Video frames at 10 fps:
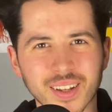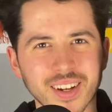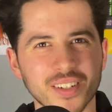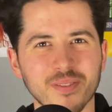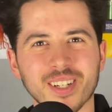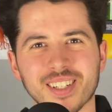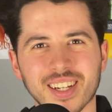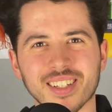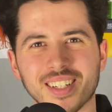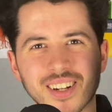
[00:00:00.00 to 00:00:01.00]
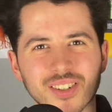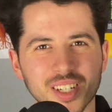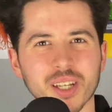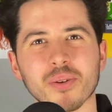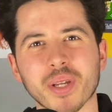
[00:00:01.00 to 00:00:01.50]
That's fantastic. I'll
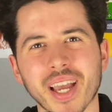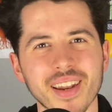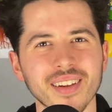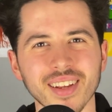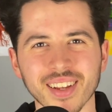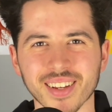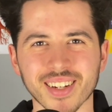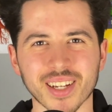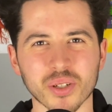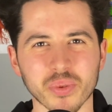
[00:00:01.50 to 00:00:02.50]
see you again next